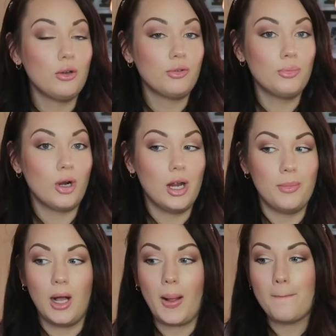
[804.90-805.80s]
from
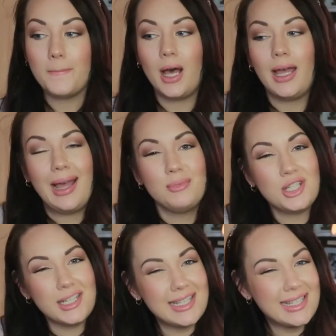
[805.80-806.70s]
Primark, but I am
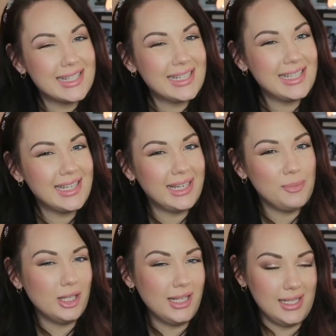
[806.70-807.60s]
just going to sneakily
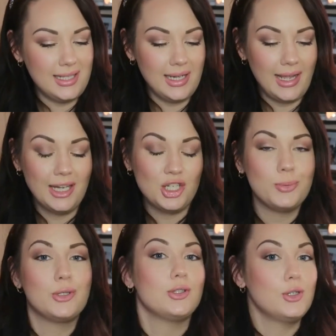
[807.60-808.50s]
put this in here just
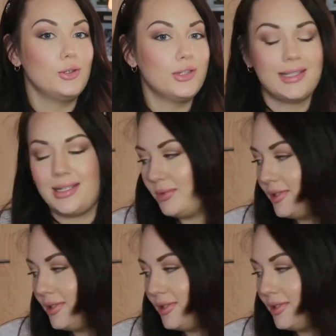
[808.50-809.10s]
because I got it on the same